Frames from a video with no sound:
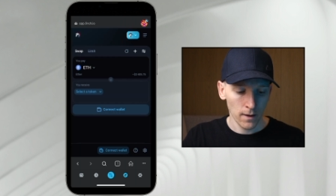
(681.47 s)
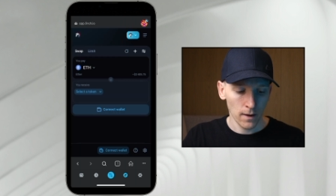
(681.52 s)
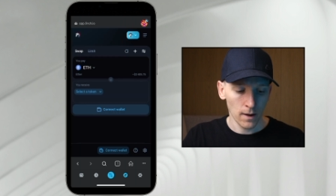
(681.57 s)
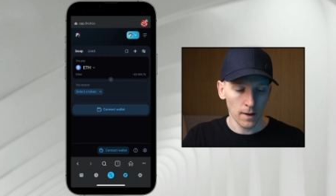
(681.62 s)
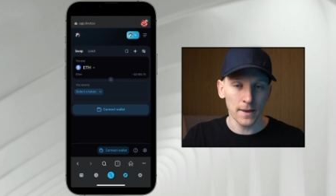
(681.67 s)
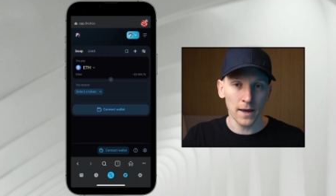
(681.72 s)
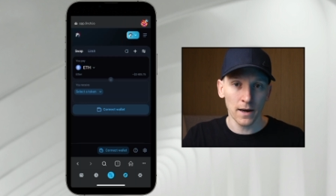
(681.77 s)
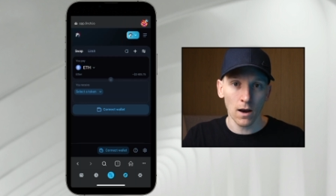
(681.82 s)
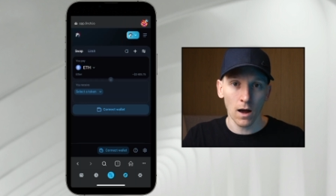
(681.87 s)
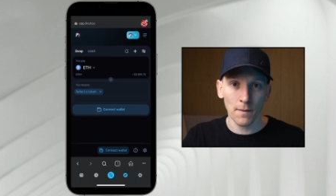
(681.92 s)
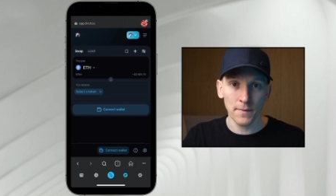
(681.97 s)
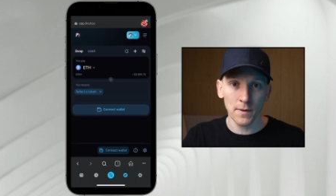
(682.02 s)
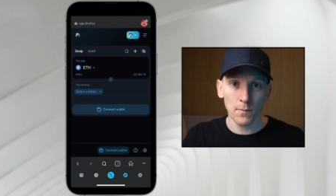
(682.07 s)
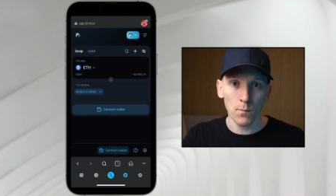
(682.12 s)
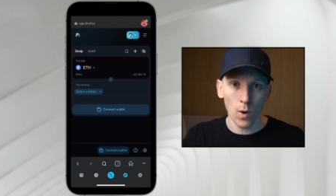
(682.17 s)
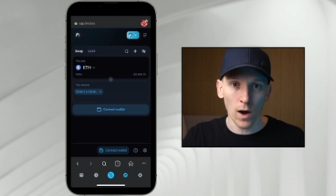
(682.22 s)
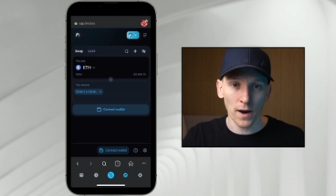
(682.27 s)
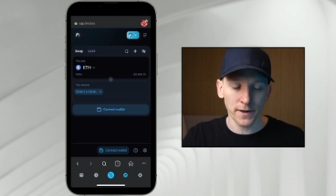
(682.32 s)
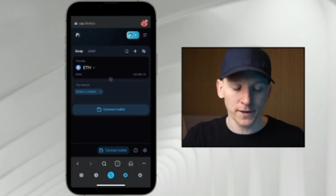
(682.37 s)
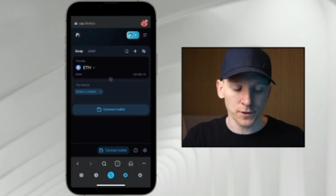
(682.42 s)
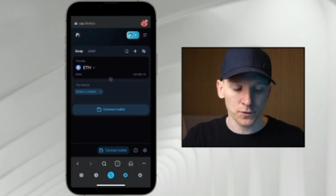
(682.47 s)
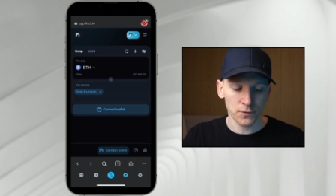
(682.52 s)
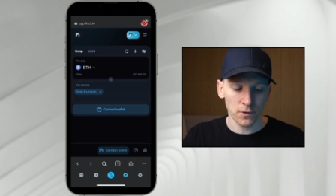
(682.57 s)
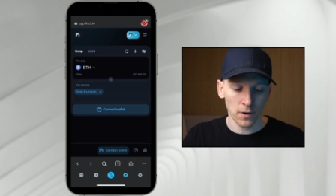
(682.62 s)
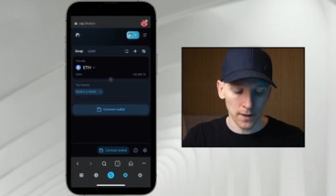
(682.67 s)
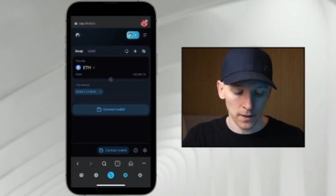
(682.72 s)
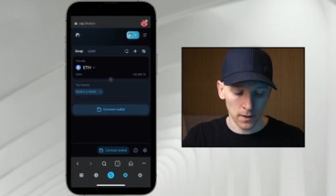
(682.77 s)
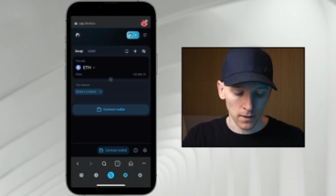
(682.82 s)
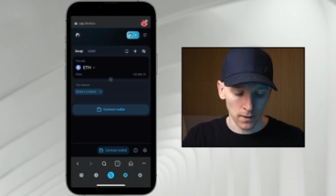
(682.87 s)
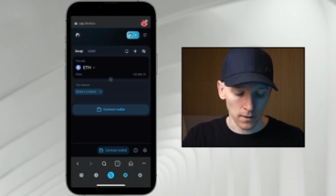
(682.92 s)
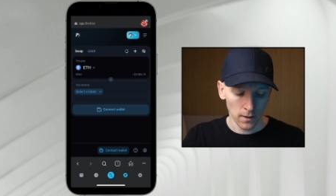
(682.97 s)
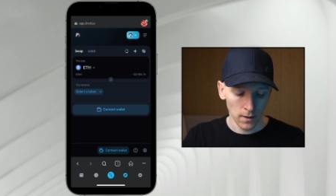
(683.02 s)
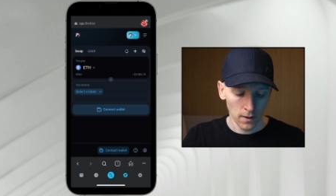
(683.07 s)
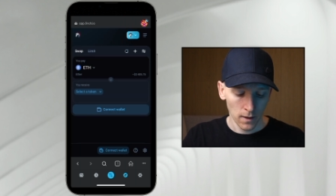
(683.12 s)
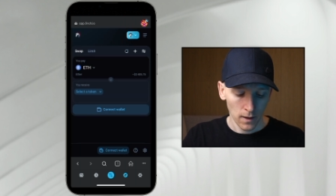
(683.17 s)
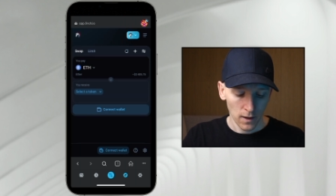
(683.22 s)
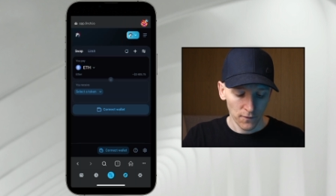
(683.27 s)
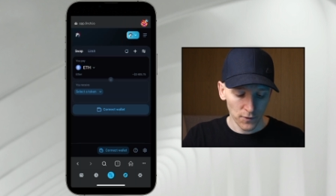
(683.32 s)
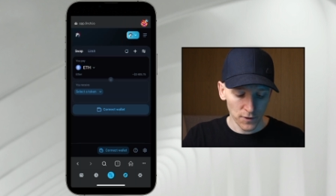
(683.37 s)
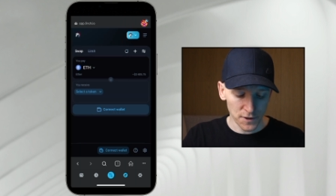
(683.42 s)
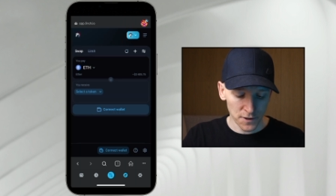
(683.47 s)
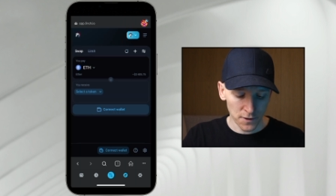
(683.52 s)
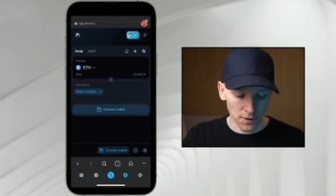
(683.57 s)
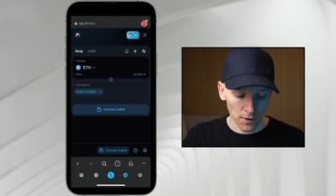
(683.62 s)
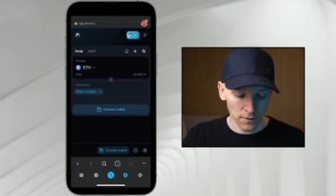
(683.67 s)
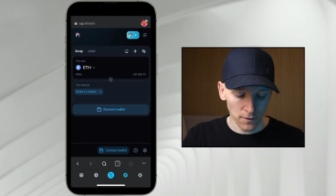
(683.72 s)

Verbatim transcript: and then I'm in one inch right here. If you just go